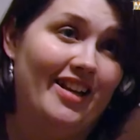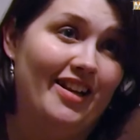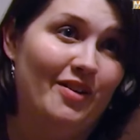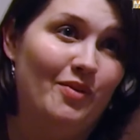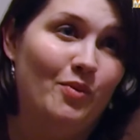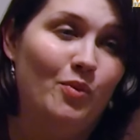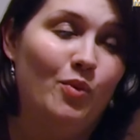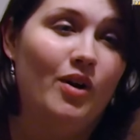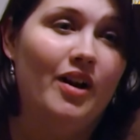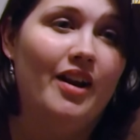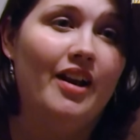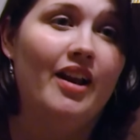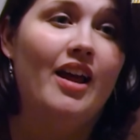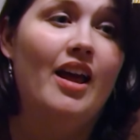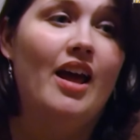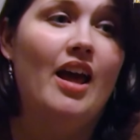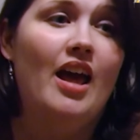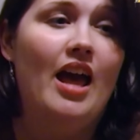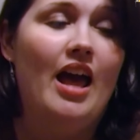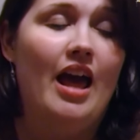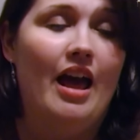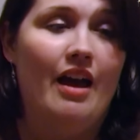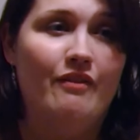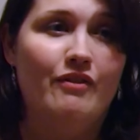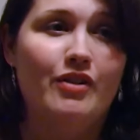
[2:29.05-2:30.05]
didn't want
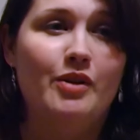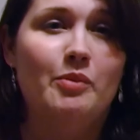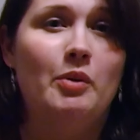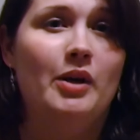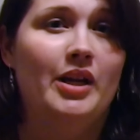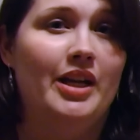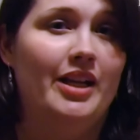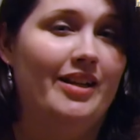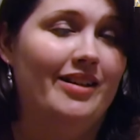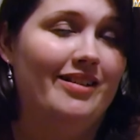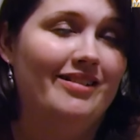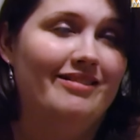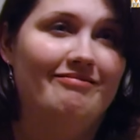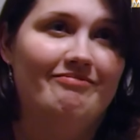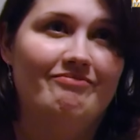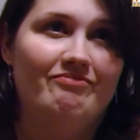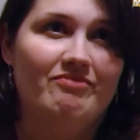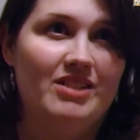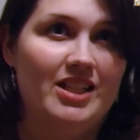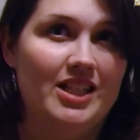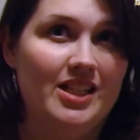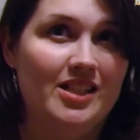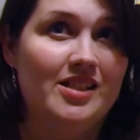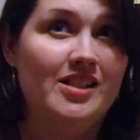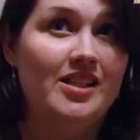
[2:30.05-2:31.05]
everybody
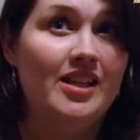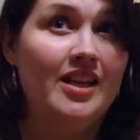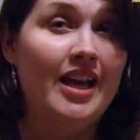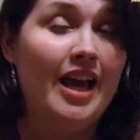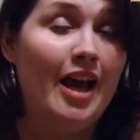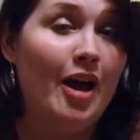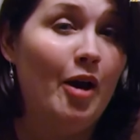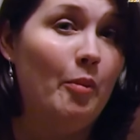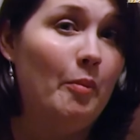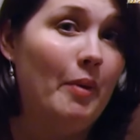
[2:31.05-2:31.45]
to see how